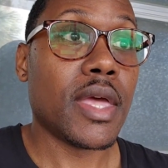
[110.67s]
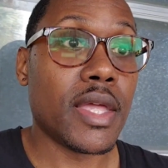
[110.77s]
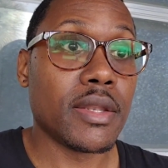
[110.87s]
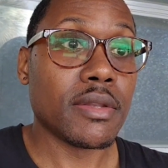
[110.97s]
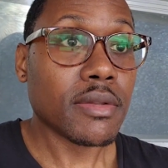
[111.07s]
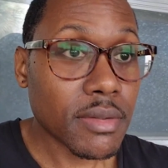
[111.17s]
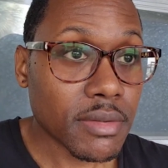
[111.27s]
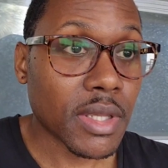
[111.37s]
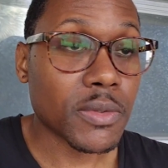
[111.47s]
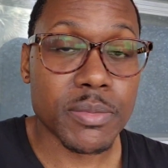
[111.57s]
And
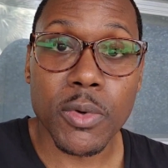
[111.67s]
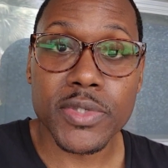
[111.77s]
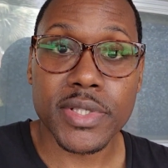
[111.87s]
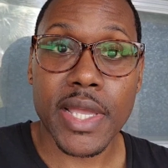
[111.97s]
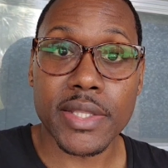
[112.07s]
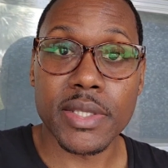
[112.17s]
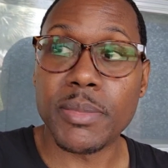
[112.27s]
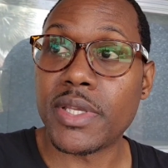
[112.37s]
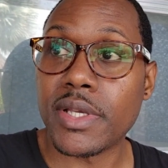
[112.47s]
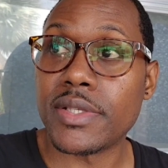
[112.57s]
it was most likely
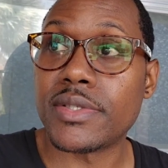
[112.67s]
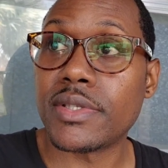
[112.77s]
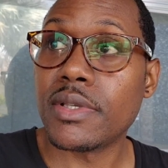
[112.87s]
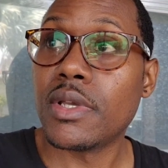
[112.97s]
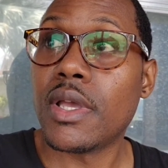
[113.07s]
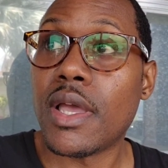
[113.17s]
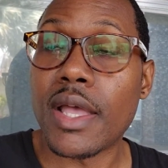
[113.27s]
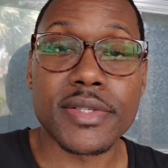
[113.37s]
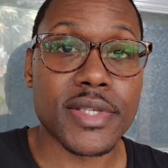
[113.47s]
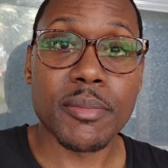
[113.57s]
because
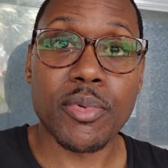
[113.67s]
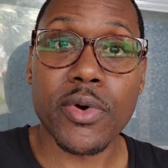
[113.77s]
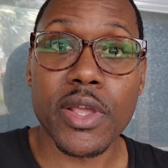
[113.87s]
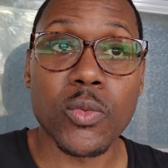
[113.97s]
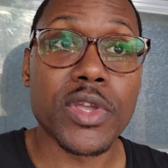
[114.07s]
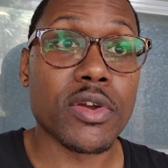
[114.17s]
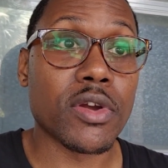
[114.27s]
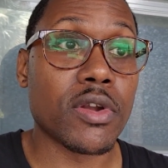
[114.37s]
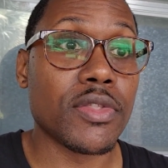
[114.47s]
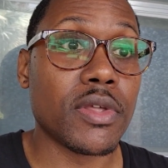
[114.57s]
at some point we
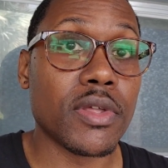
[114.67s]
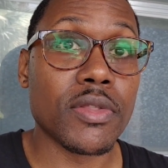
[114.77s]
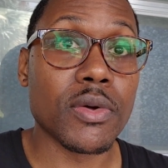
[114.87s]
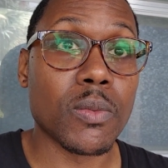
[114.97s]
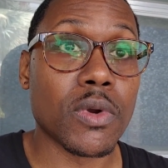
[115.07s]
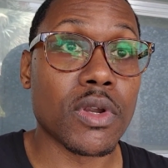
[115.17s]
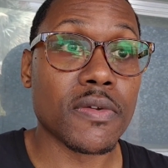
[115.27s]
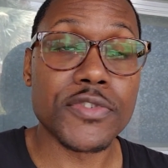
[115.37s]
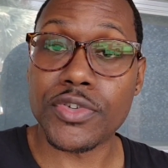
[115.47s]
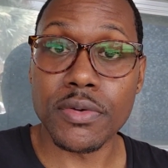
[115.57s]
heard the, the word
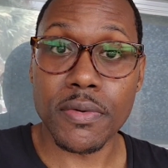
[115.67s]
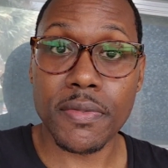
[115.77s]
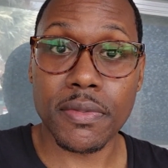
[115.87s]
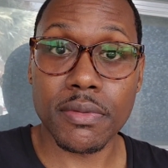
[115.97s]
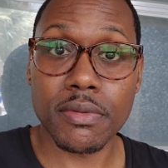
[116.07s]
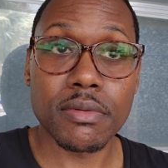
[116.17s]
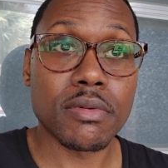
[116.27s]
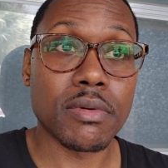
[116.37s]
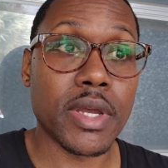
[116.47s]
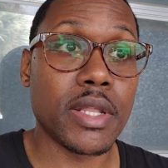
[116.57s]
of truth,
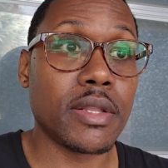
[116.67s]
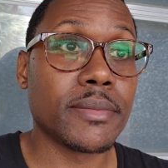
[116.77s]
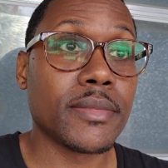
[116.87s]
right?